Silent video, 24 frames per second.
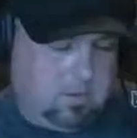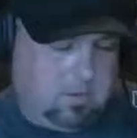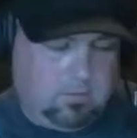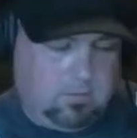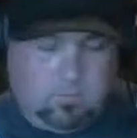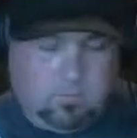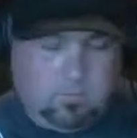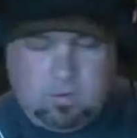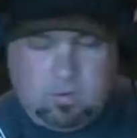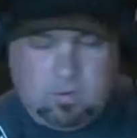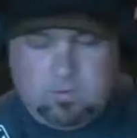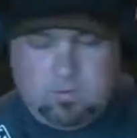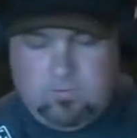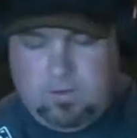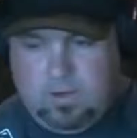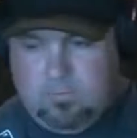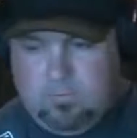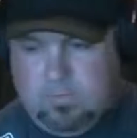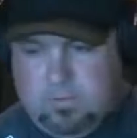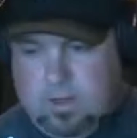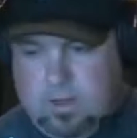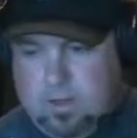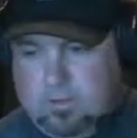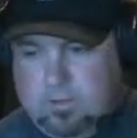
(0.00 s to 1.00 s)
I think,
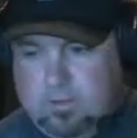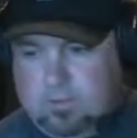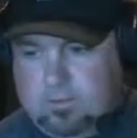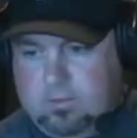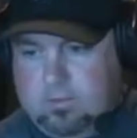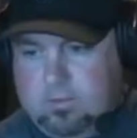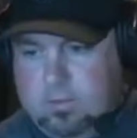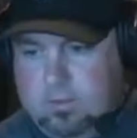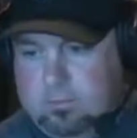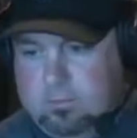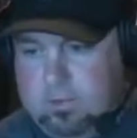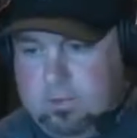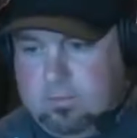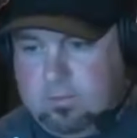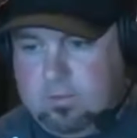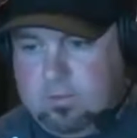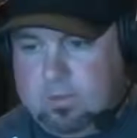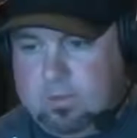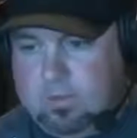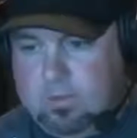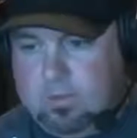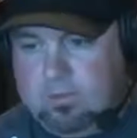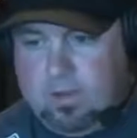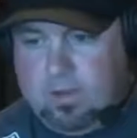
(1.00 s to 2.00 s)
45 deaths or something
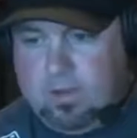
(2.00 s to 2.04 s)
with the